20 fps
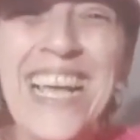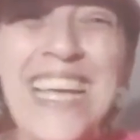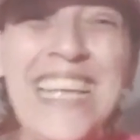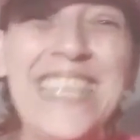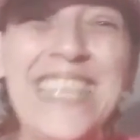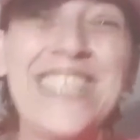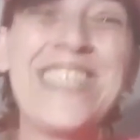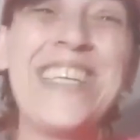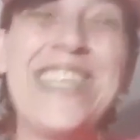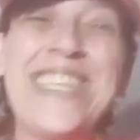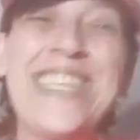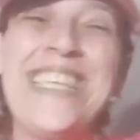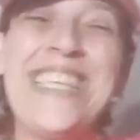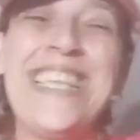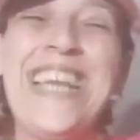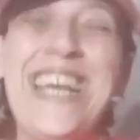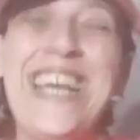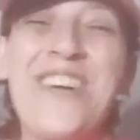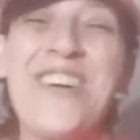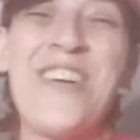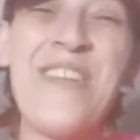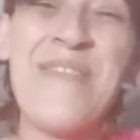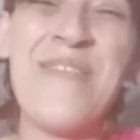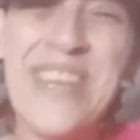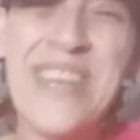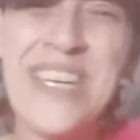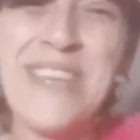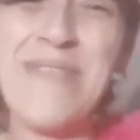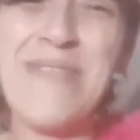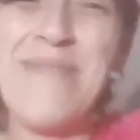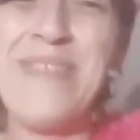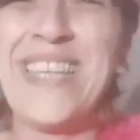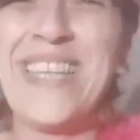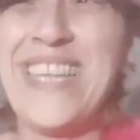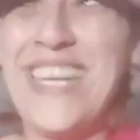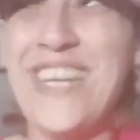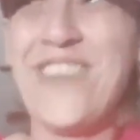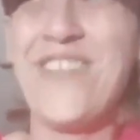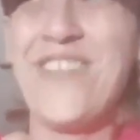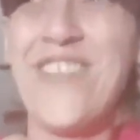He's going to see that comment and be
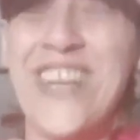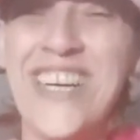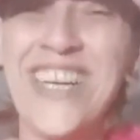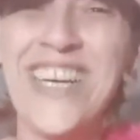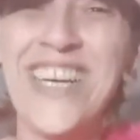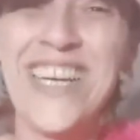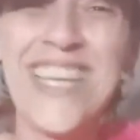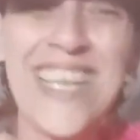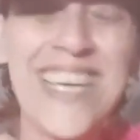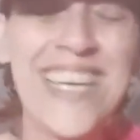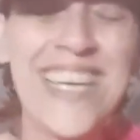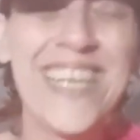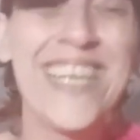like, what?